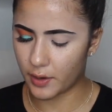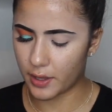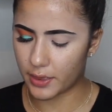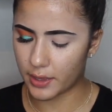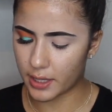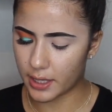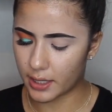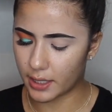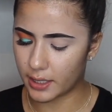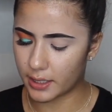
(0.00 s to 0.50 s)

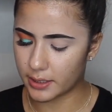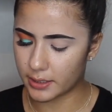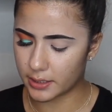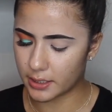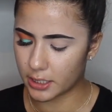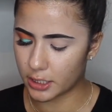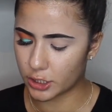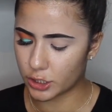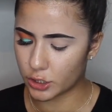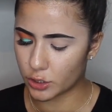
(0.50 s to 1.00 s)
with is
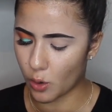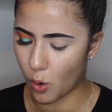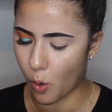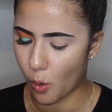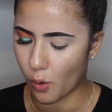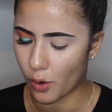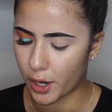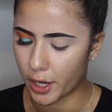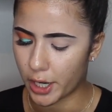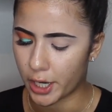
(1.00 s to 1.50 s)
this
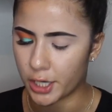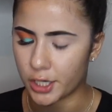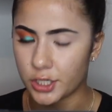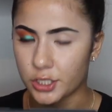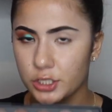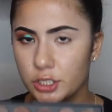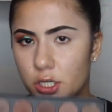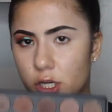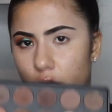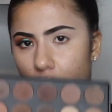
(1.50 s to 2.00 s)

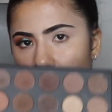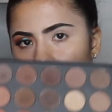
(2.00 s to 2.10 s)
orange